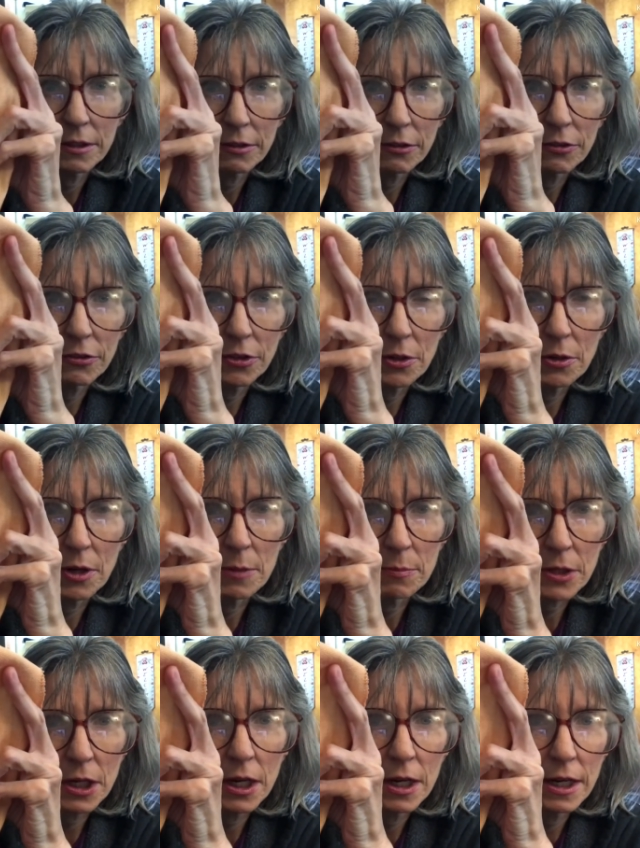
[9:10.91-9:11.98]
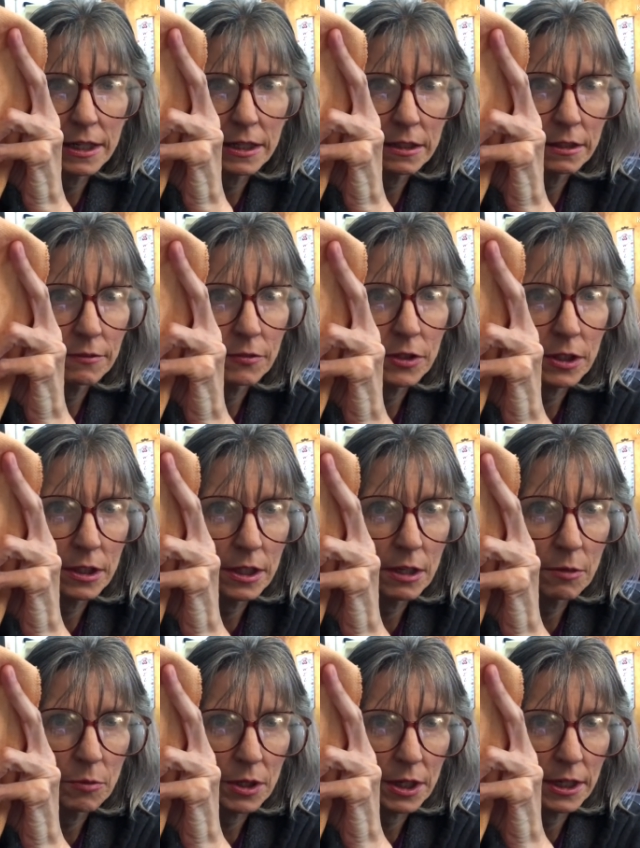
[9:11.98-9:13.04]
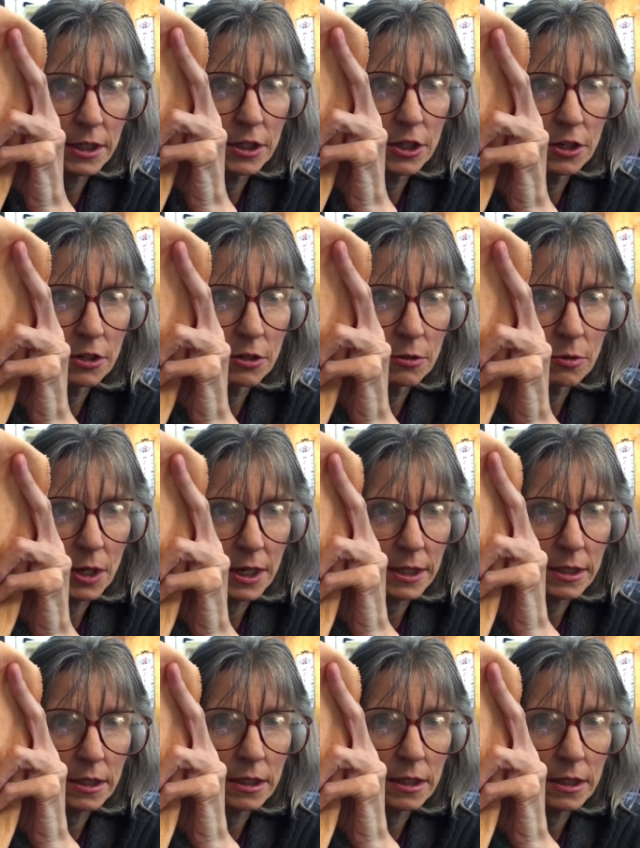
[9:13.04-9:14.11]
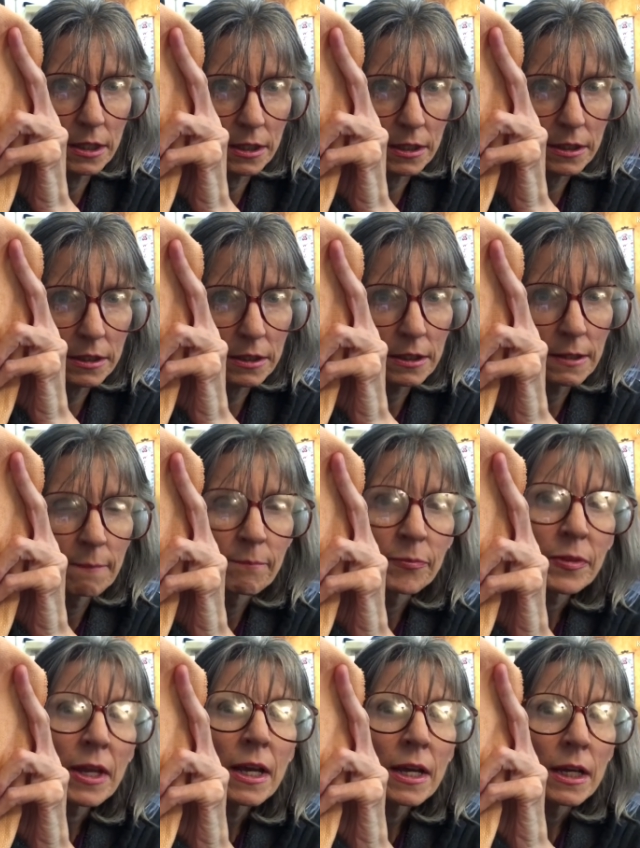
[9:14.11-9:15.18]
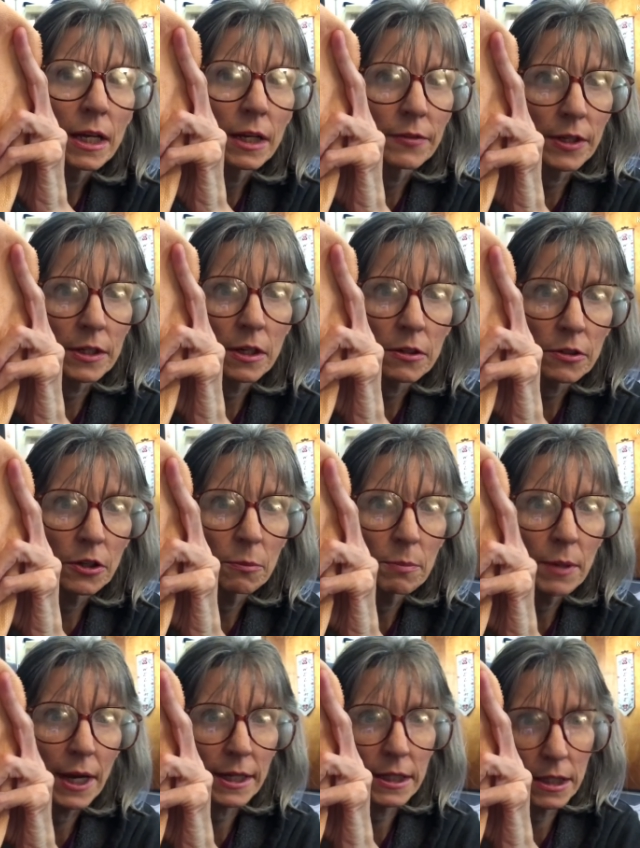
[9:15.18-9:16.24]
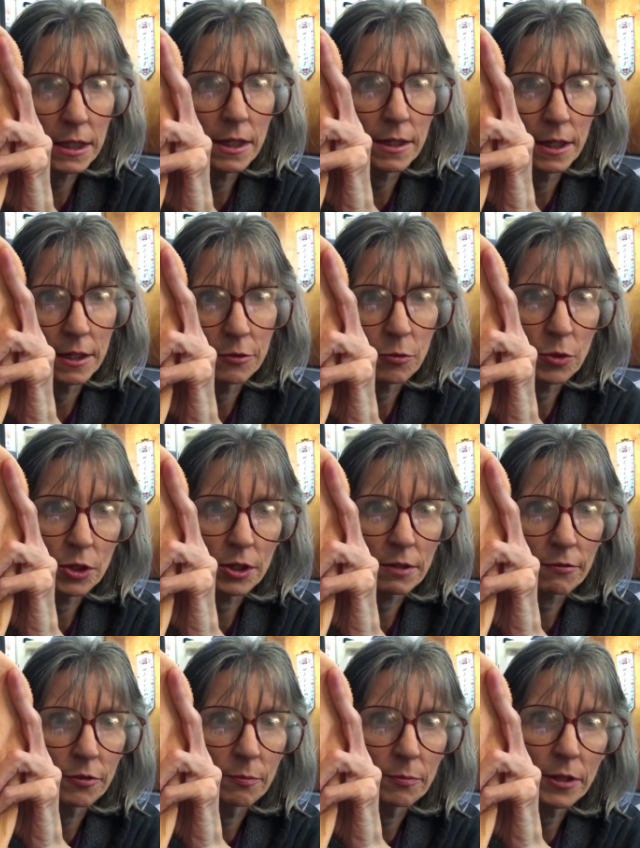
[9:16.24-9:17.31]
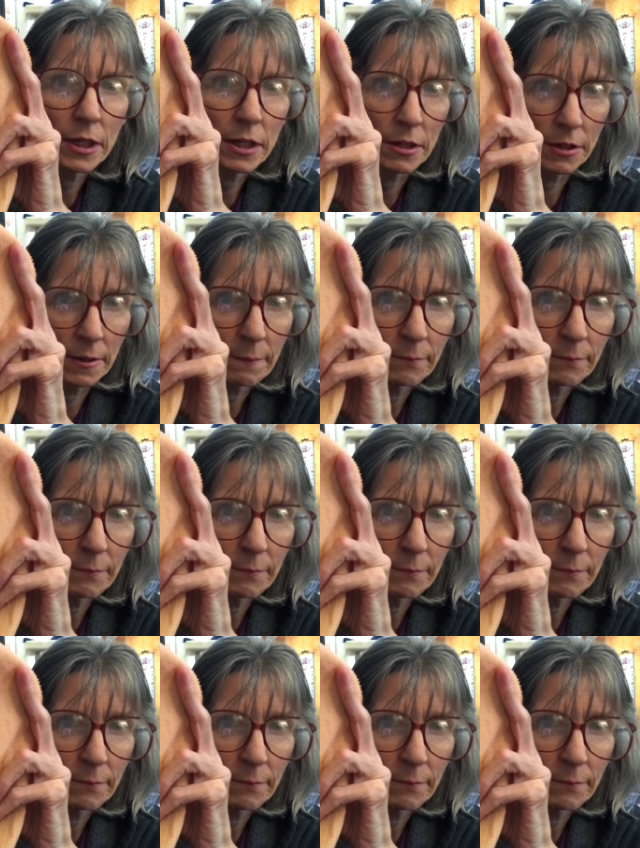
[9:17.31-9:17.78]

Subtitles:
So I'm kind of getting what I know I can get, and then I'll go back in and work from there.